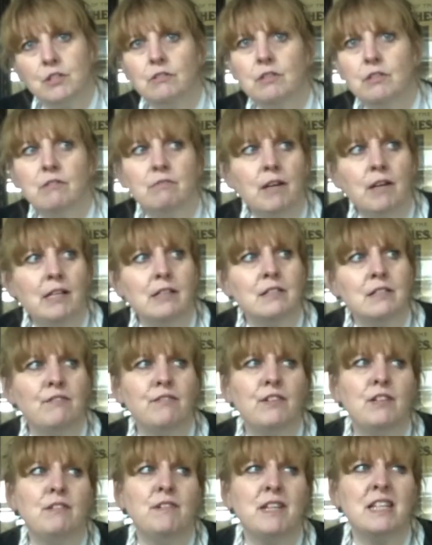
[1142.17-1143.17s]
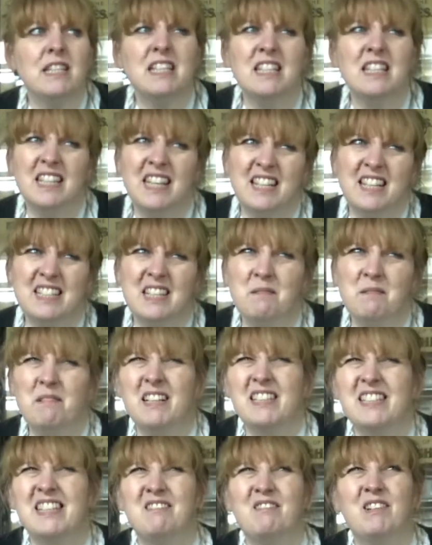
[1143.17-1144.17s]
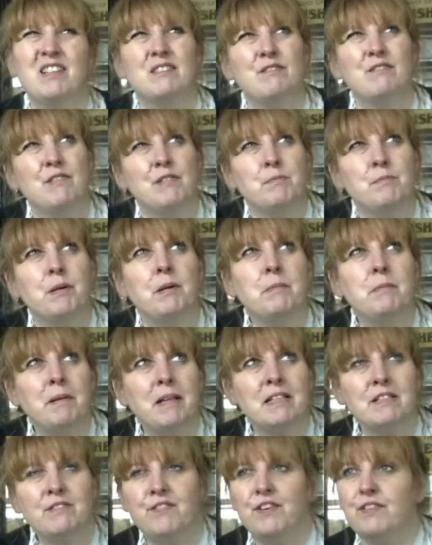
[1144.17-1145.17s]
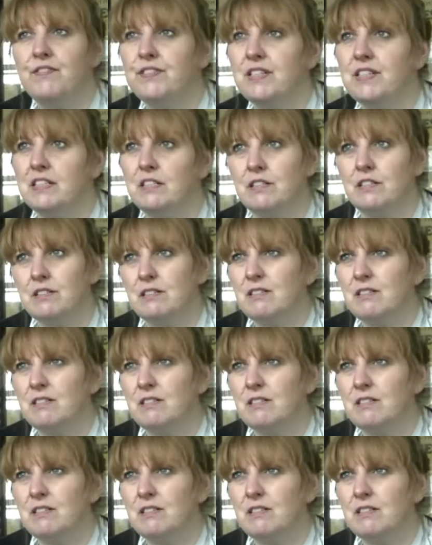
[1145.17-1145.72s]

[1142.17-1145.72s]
only relatively recently, probably last 10-15